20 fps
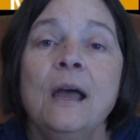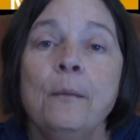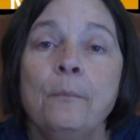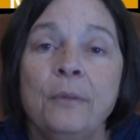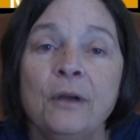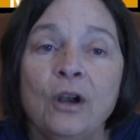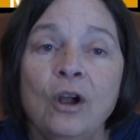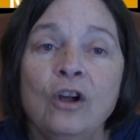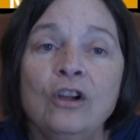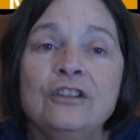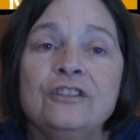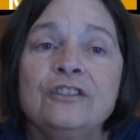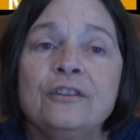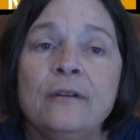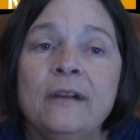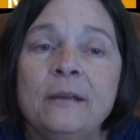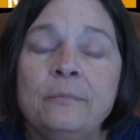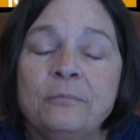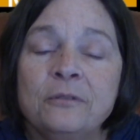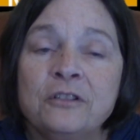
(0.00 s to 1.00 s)
but also
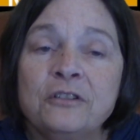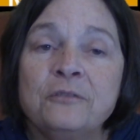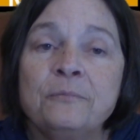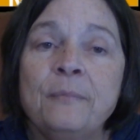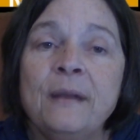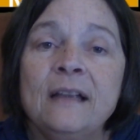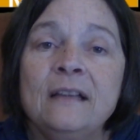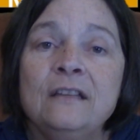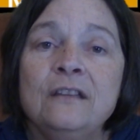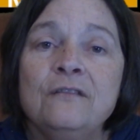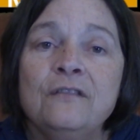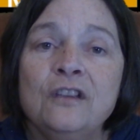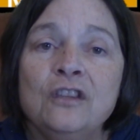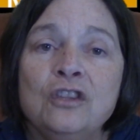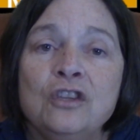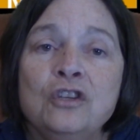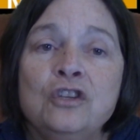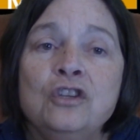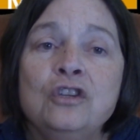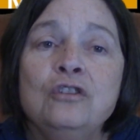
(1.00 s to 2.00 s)
a perspective in
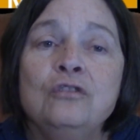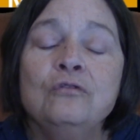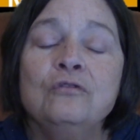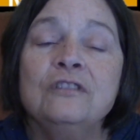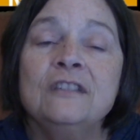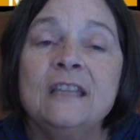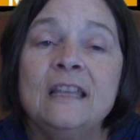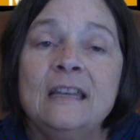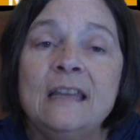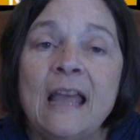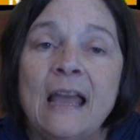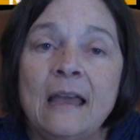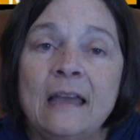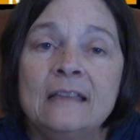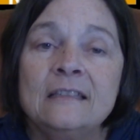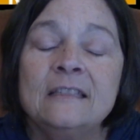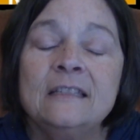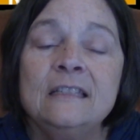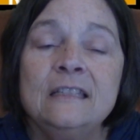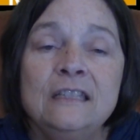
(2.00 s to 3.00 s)
the news that
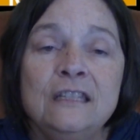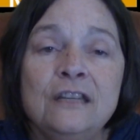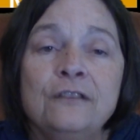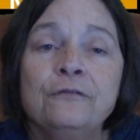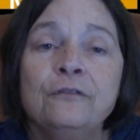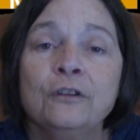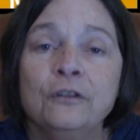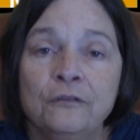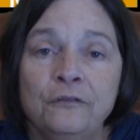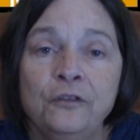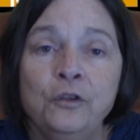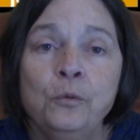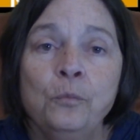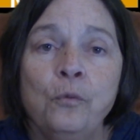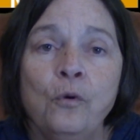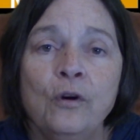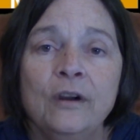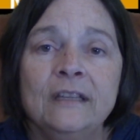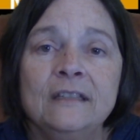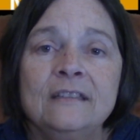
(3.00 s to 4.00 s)
has different
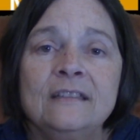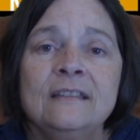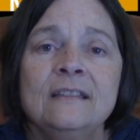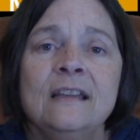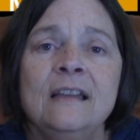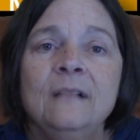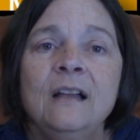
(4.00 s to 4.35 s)
viewpoints